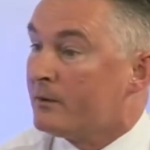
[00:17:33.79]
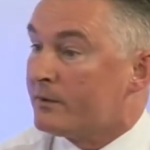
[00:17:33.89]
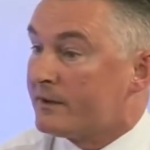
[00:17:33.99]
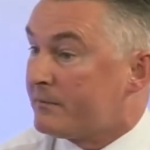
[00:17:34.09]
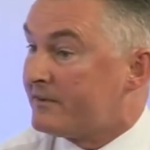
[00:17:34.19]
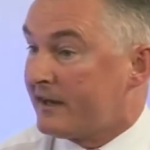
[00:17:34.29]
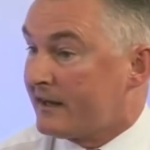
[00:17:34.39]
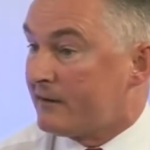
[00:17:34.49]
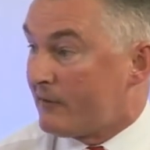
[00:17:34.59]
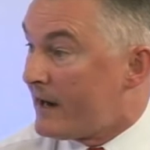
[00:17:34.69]
with a
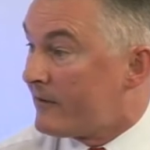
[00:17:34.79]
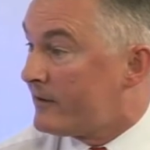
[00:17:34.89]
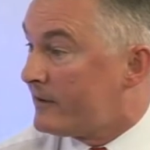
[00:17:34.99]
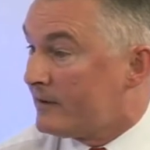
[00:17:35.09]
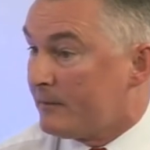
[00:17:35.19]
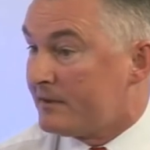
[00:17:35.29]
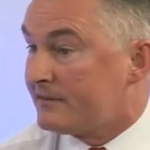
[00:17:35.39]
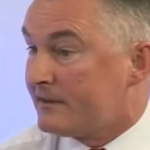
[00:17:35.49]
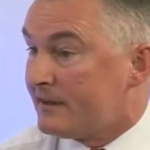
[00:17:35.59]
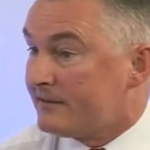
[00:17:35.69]
particular area, a
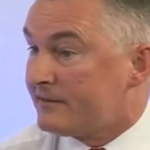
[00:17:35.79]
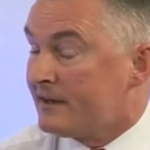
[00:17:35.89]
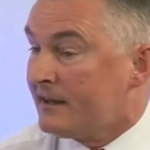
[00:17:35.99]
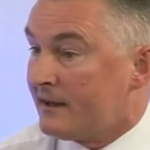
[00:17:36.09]
business,